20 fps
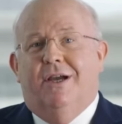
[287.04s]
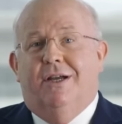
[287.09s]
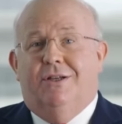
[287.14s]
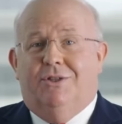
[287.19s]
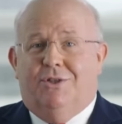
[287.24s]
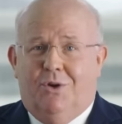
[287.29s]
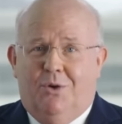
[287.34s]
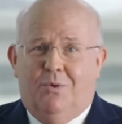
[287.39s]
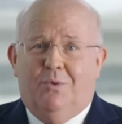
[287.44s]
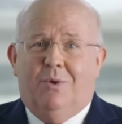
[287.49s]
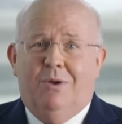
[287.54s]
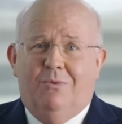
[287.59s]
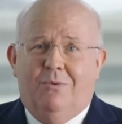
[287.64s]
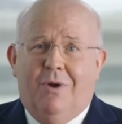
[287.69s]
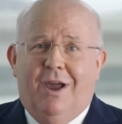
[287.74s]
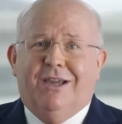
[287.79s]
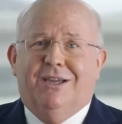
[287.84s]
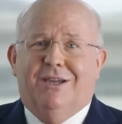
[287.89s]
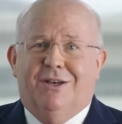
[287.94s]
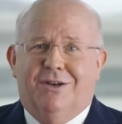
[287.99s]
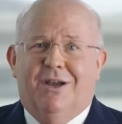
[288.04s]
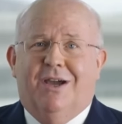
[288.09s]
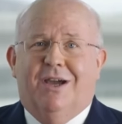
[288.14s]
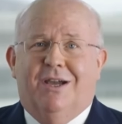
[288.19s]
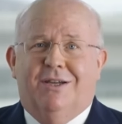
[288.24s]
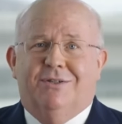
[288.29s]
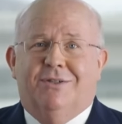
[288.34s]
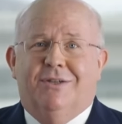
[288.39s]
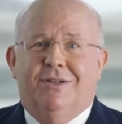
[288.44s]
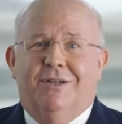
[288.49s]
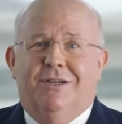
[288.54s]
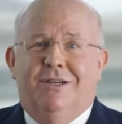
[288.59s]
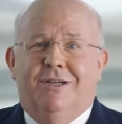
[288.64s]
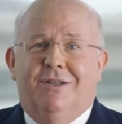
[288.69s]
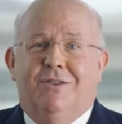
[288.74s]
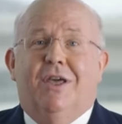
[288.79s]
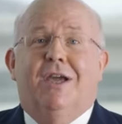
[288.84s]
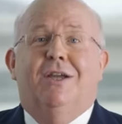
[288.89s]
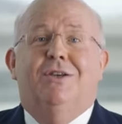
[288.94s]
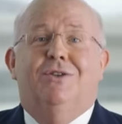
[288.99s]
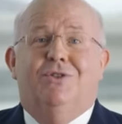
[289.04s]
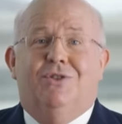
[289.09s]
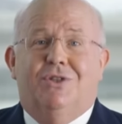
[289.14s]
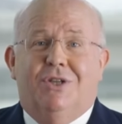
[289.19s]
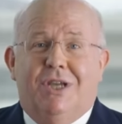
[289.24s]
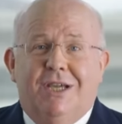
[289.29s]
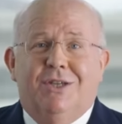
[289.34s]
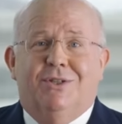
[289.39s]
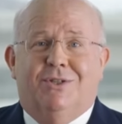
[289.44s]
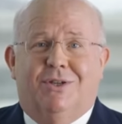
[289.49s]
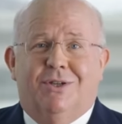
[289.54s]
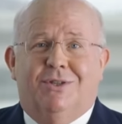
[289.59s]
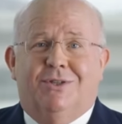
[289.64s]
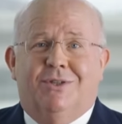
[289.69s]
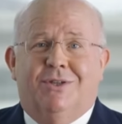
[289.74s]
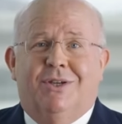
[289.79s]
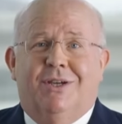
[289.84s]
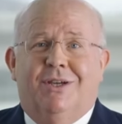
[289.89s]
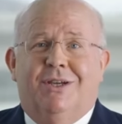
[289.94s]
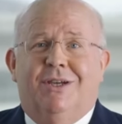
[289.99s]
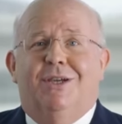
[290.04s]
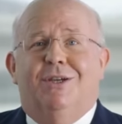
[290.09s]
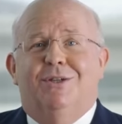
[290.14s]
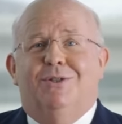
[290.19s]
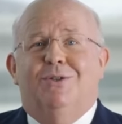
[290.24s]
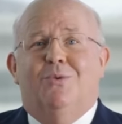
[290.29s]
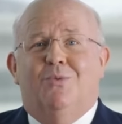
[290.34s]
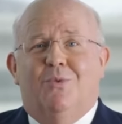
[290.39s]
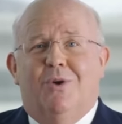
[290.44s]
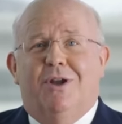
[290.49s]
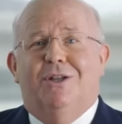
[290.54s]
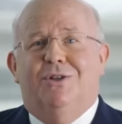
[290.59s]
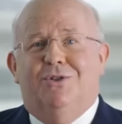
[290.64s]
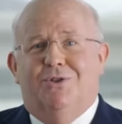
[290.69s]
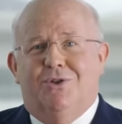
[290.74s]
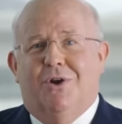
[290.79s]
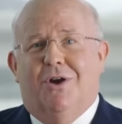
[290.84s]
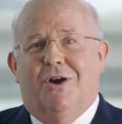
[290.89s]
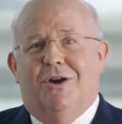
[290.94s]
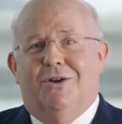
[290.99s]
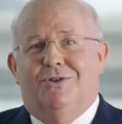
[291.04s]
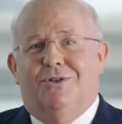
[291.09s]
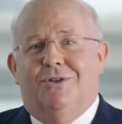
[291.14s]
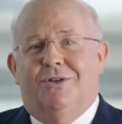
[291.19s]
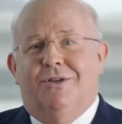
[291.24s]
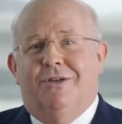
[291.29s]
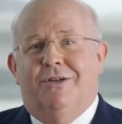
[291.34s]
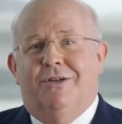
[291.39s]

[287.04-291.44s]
And so we recognize that Jesus is the one in charge.